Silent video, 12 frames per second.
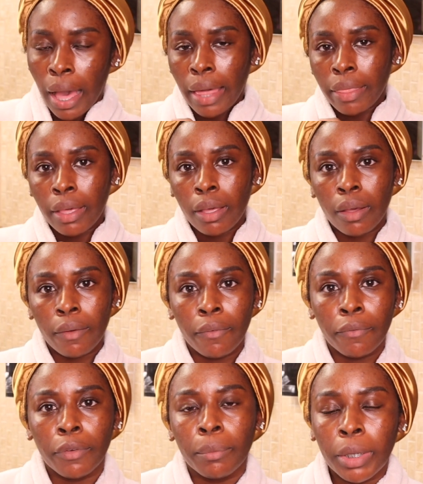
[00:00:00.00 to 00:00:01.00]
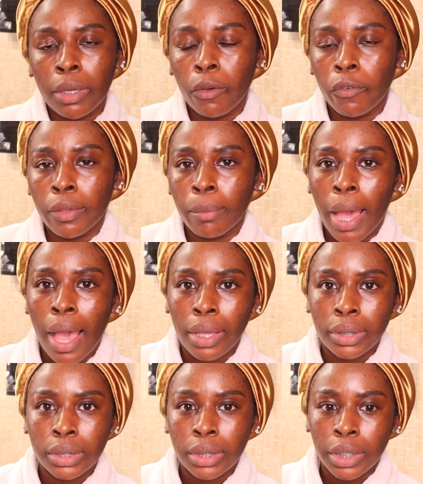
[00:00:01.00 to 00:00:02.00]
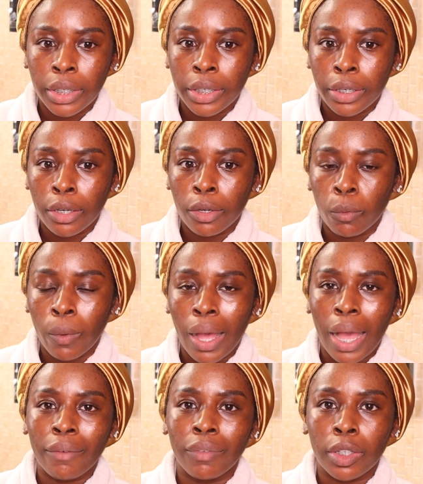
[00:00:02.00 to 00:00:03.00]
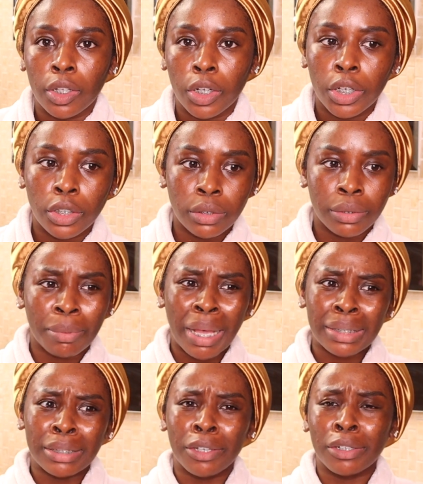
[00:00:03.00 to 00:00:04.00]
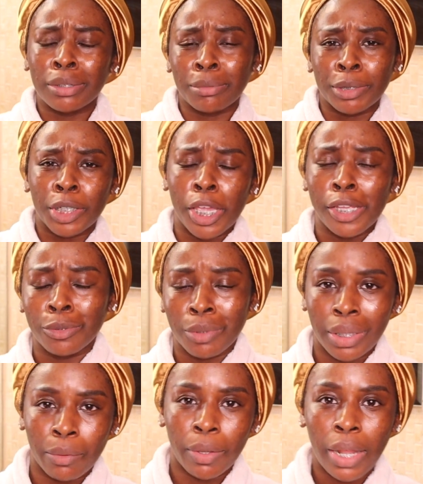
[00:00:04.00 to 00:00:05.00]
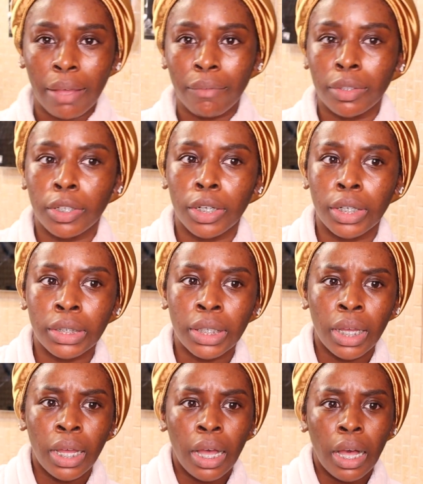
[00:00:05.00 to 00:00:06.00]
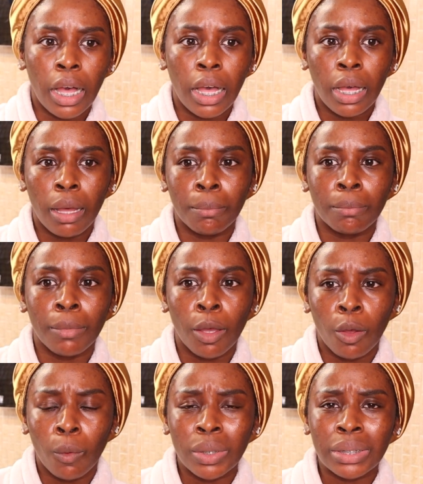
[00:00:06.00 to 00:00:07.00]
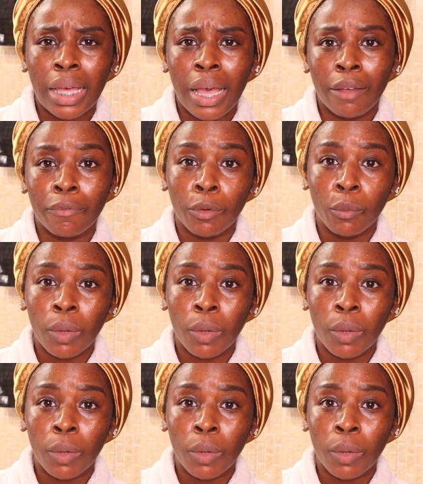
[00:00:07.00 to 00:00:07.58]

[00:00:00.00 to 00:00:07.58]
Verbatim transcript: I think for me over the past year, what I've learned, past year and some change really, what I've learned um, was that for